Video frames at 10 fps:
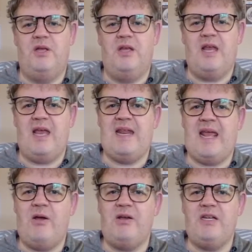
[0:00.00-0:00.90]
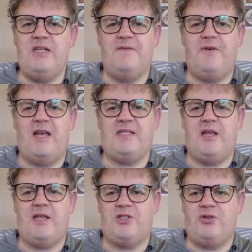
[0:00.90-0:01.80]
And how can a device
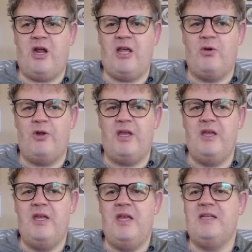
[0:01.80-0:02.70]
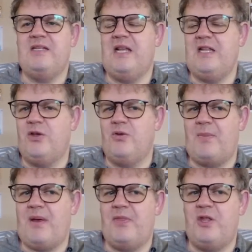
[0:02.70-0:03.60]
like a tricorder tell you
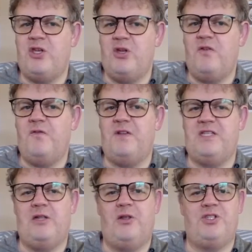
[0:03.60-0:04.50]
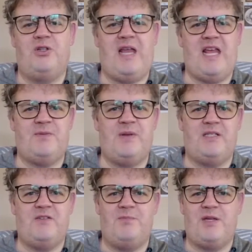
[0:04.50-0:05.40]
about the non-physiological aspects
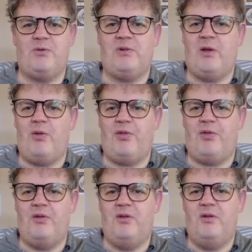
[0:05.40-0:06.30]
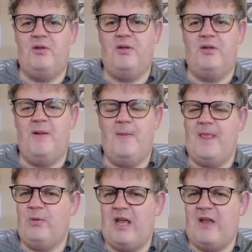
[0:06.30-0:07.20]
of mental health?
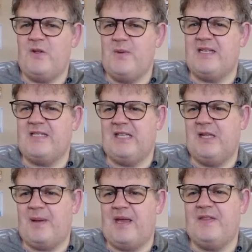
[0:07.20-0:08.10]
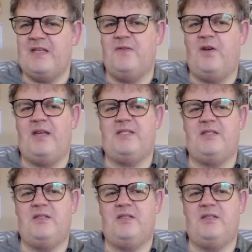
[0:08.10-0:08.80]
It would have to be a telepathic device.